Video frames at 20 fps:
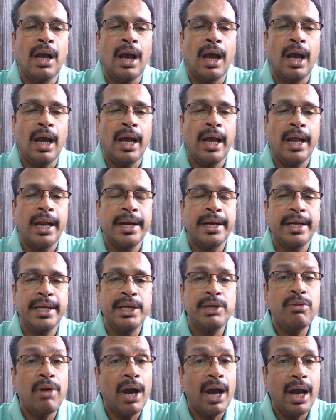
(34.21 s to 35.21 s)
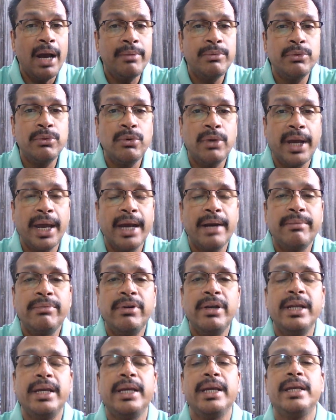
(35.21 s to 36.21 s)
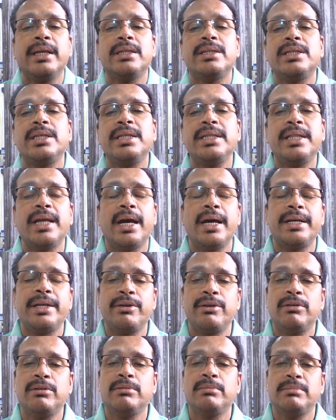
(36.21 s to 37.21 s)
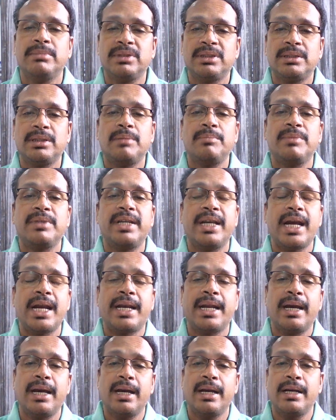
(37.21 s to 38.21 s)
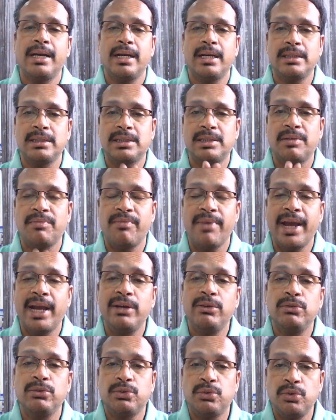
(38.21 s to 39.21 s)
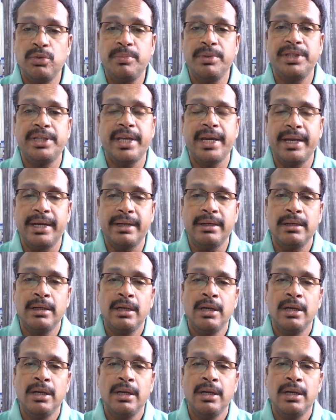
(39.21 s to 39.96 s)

and you have to carefully see that, you know, some data and some values will be there.